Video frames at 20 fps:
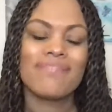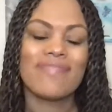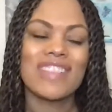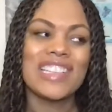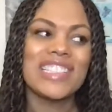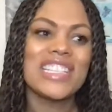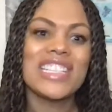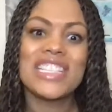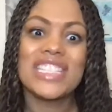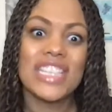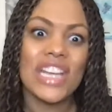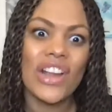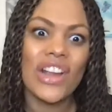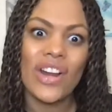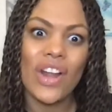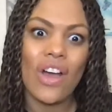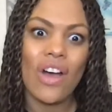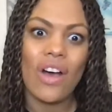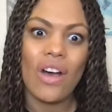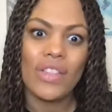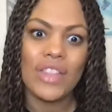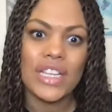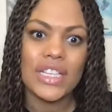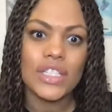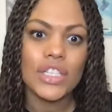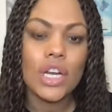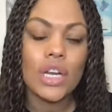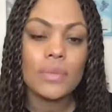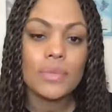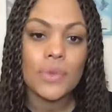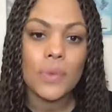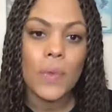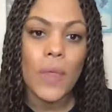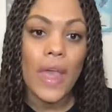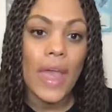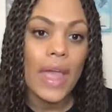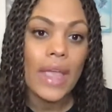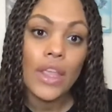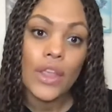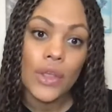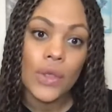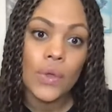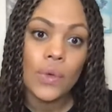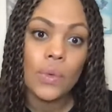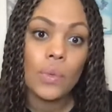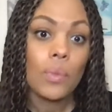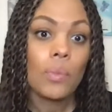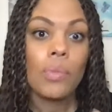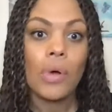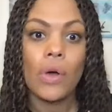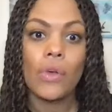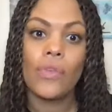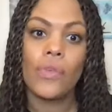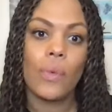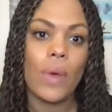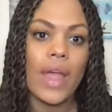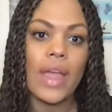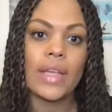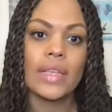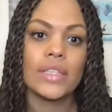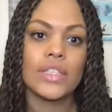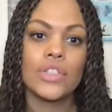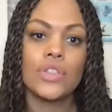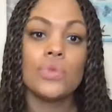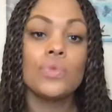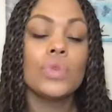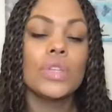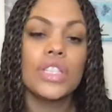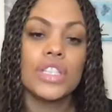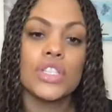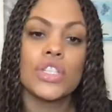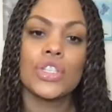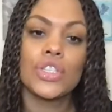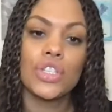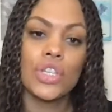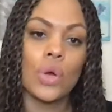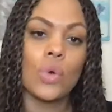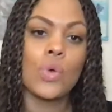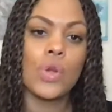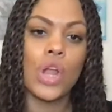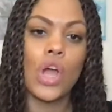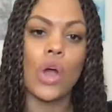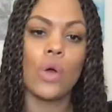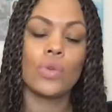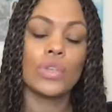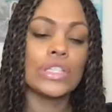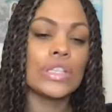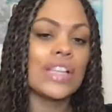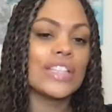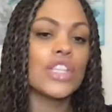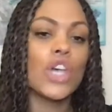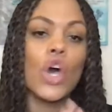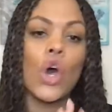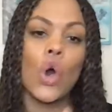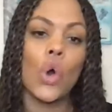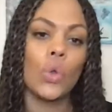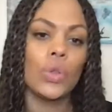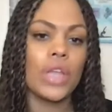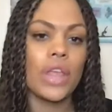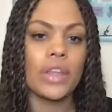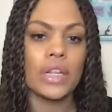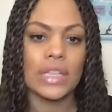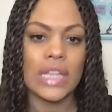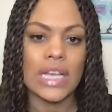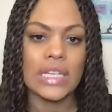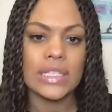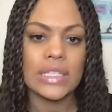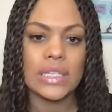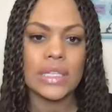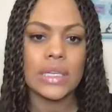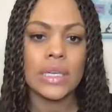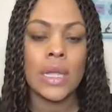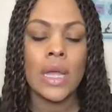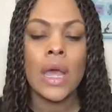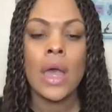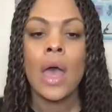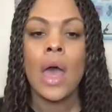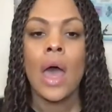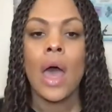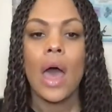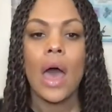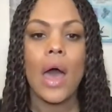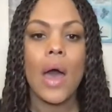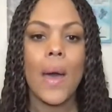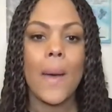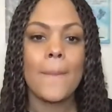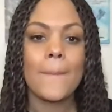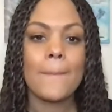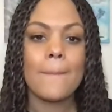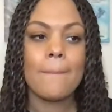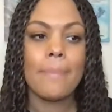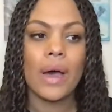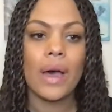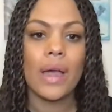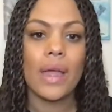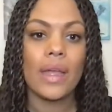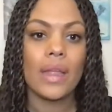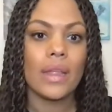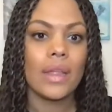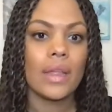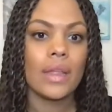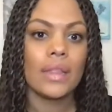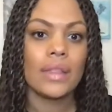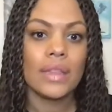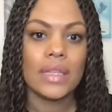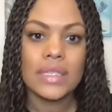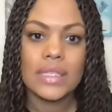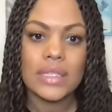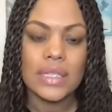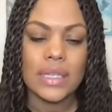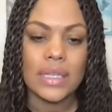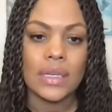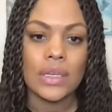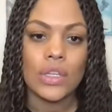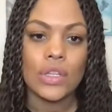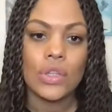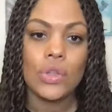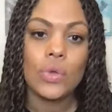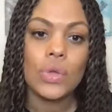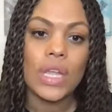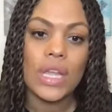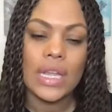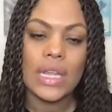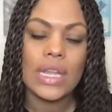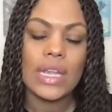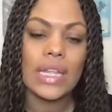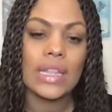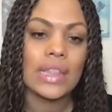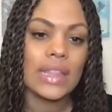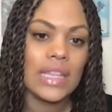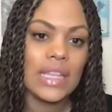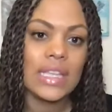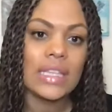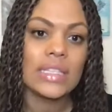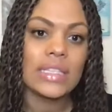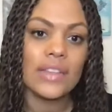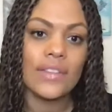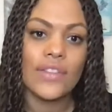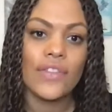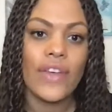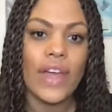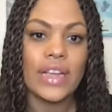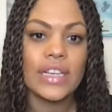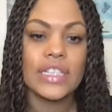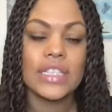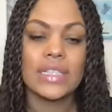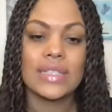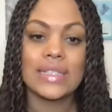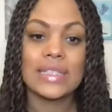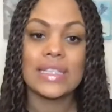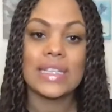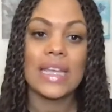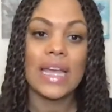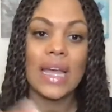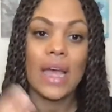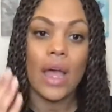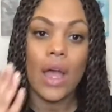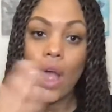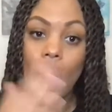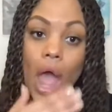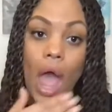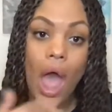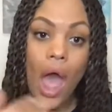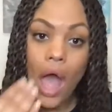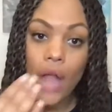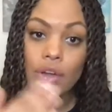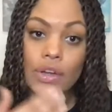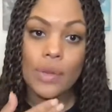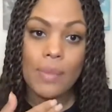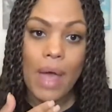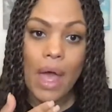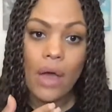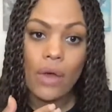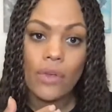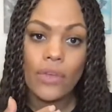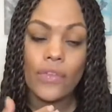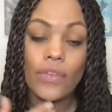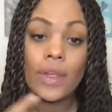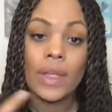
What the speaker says: just sharing all these germs with you both ways. You really just don't know. So that's a whole nother lesson. But listen, you can get these infections on your mouth,